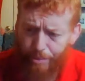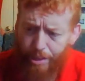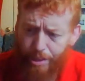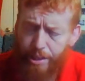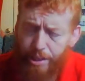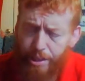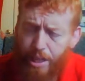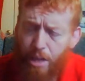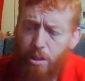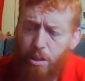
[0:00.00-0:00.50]

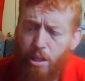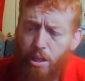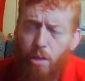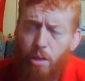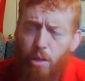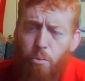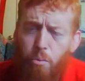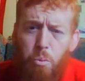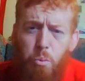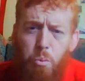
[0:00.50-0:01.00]

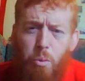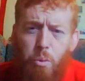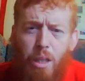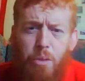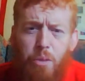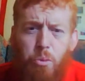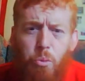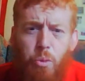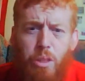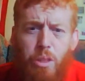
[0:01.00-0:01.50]
Now,
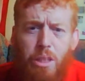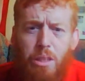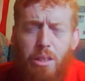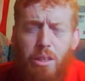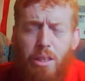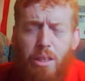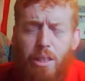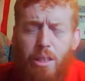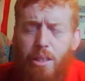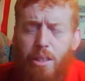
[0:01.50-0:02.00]
we did
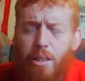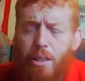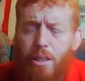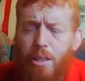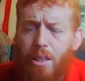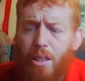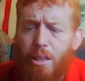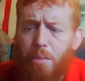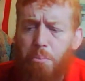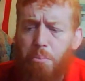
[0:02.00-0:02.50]

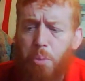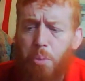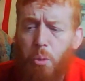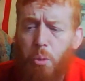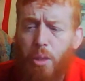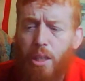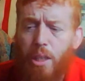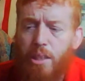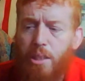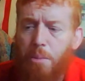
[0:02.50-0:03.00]

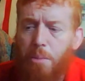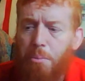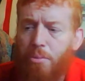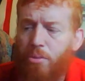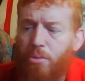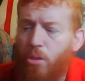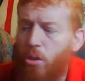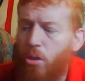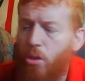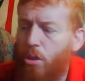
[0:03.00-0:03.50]
Budweiser
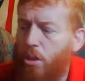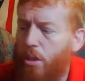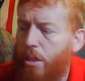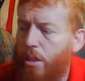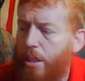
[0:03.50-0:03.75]
before,